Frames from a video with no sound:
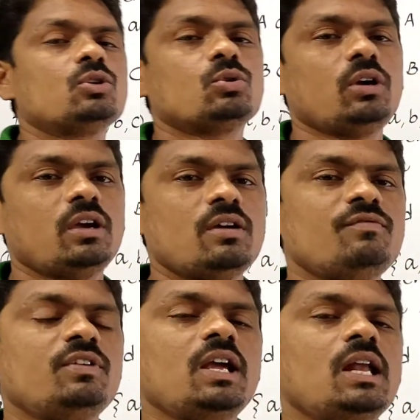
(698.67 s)
So
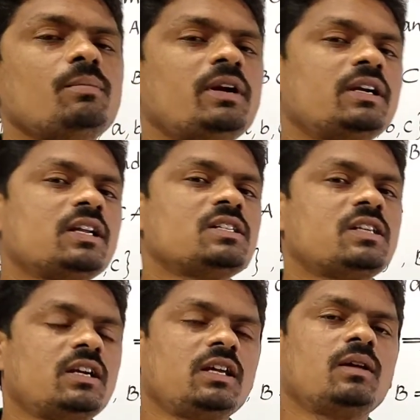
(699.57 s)
every element in
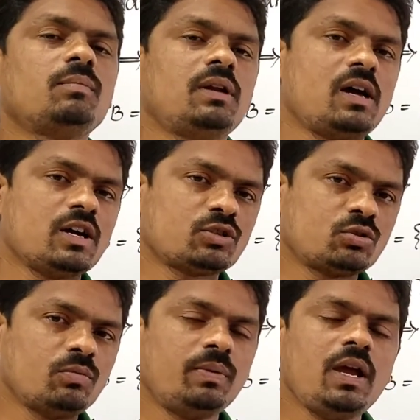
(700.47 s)
set A belongs
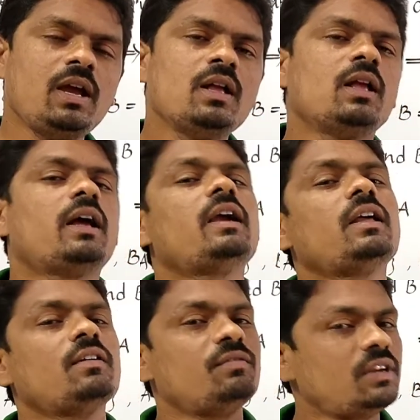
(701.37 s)
to B and
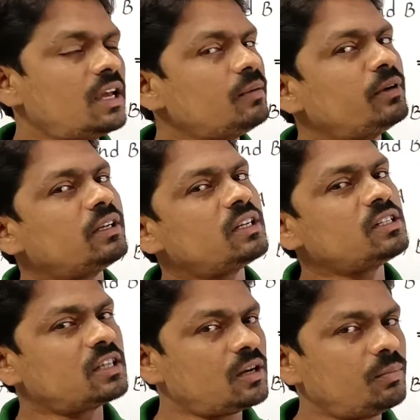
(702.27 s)
every element in
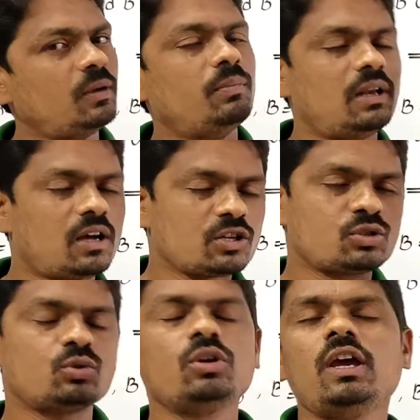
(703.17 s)
set B belongs
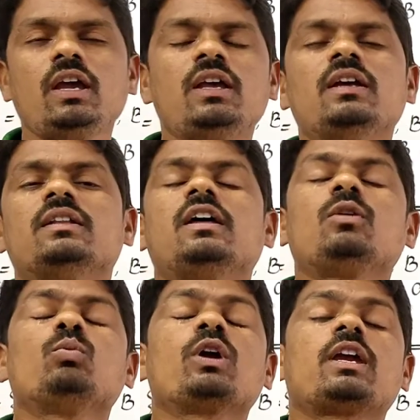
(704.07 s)
to A,
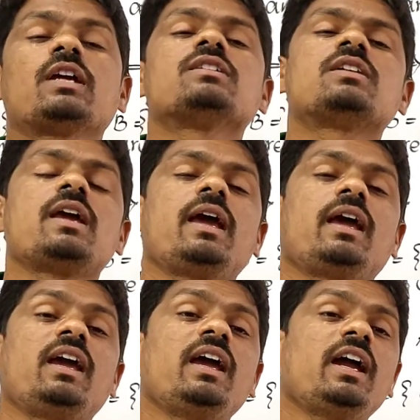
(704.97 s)
then we can say
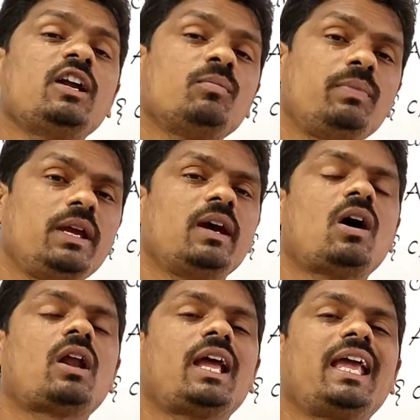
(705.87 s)
A and B
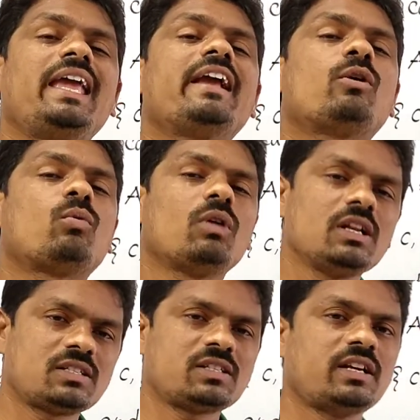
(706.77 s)
are equal
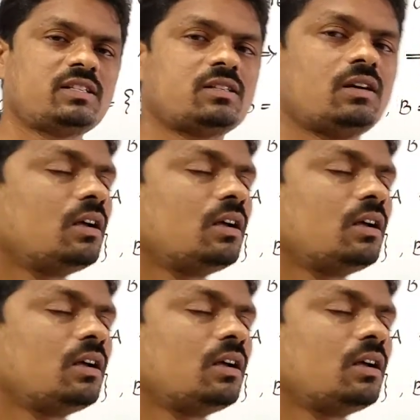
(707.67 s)
sets.